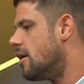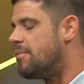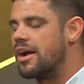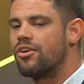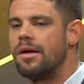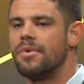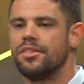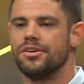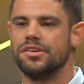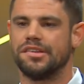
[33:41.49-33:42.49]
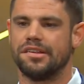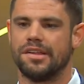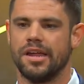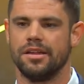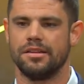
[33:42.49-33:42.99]
My grandmother used to
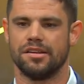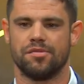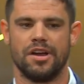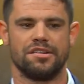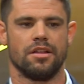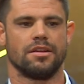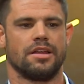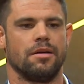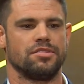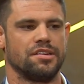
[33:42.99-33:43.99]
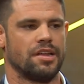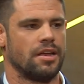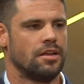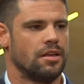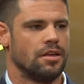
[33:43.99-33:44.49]
say this phrase all the time. She'd
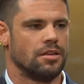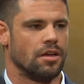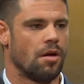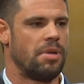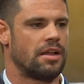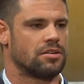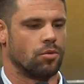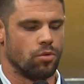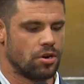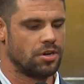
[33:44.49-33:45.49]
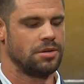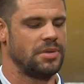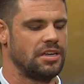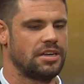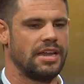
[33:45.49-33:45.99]
say, Y'all about to worry
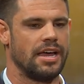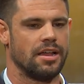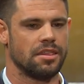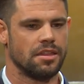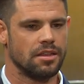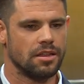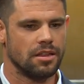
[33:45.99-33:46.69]
me to death.